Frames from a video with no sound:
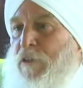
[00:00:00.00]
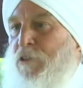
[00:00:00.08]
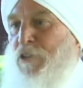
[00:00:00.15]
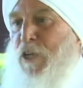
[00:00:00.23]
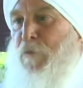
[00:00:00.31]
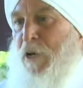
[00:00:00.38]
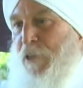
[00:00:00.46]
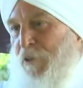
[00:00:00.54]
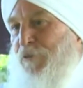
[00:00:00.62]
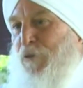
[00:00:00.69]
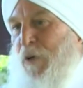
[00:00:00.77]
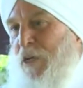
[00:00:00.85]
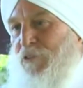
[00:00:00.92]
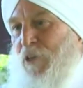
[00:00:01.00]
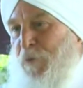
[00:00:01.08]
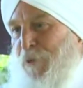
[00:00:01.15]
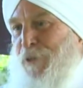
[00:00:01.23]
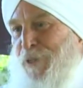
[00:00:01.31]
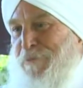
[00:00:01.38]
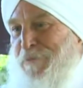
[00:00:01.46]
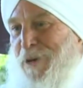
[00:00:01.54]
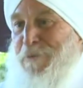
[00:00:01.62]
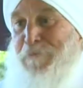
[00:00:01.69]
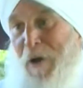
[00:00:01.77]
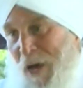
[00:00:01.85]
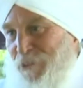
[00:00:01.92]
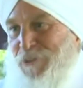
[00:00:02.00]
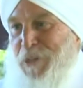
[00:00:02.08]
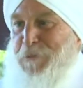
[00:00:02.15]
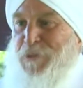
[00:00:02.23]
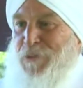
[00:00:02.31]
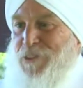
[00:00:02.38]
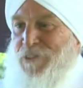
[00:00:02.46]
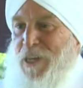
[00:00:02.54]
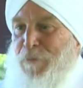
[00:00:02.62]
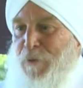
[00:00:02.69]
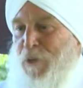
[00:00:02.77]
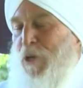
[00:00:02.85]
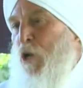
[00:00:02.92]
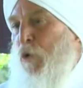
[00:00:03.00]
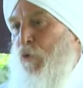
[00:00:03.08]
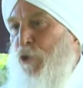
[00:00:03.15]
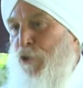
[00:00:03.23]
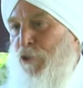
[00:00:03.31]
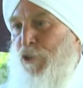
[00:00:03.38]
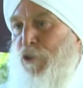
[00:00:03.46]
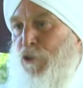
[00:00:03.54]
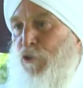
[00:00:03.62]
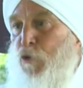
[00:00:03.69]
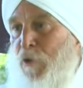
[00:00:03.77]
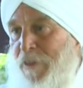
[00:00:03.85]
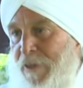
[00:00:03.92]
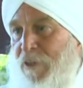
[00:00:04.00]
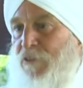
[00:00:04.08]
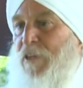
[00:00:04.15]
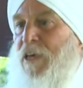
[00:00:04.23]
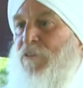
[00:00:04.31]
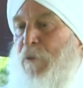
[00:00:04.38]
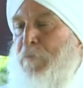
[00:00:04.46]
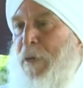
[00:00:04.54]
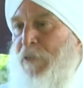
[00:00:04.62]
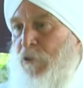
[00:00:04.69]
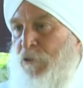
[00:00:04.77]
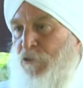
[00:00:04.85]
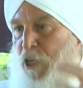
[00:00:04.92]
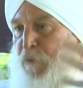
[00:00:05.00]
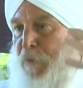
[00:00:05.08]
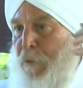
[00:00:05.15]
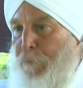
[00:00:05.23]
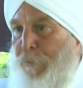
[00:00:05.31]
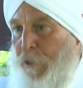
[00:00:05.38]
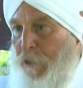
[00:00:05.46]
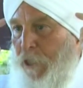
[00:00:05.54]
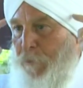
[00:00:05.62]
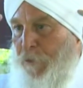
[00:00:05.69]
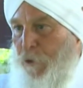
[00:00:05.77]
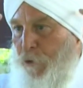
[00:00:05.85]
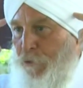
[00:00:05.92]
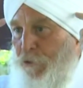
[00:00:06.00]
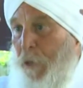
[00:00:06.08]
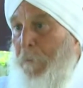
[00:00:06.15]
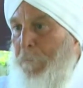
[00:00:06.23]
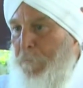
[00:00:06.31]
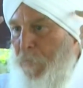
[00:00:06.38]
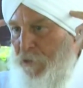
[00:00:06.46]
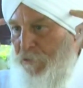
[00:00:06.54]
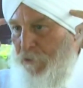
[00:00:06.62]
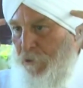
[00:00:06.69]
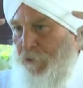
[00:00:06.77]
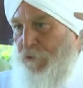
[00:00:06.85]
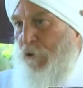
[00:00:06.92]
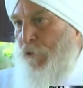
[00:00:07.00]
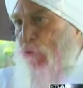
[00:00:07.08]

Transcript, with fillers: to the gym, I lift weights, I build up my biceps, for example. Well, you can do this as a mental gym and build up those muscles